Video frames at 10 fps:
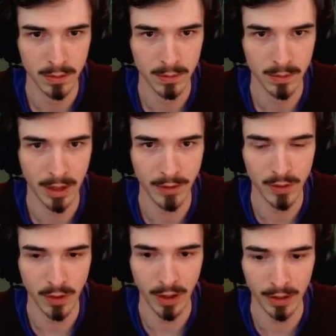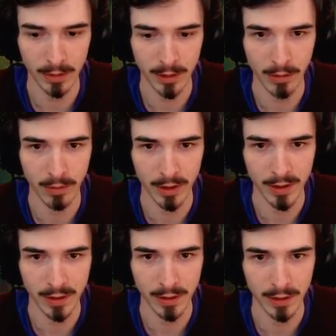I have to try and get really
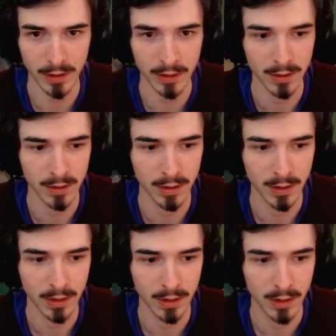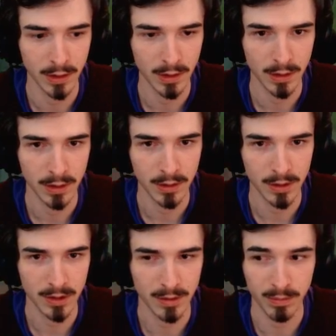sneaky.
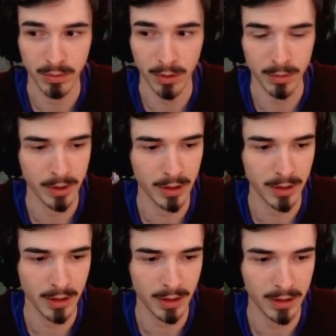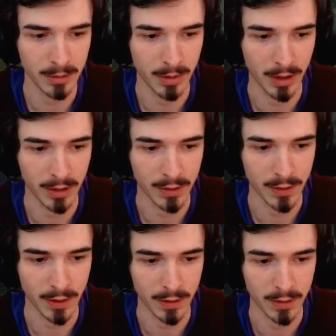It's probably unlikely, but I can
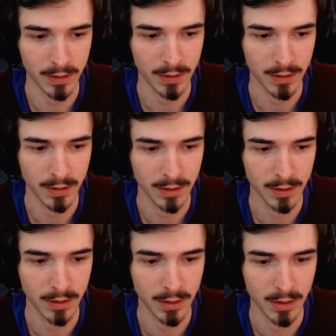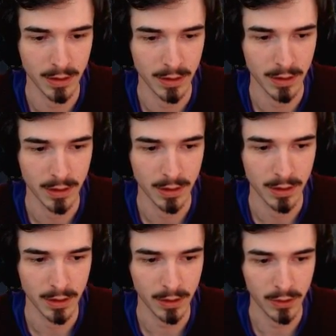try it.
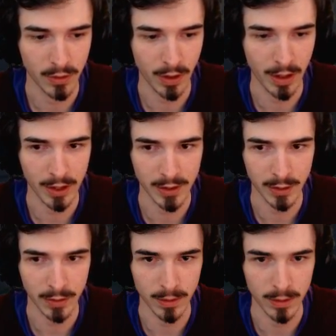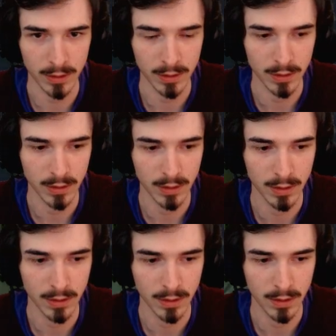I can try and execute here.
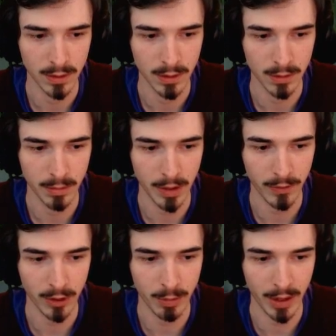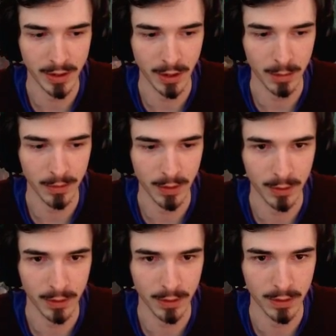But I've got to buy time if I
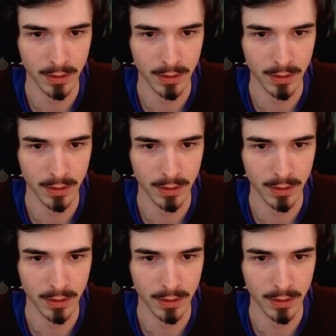do that.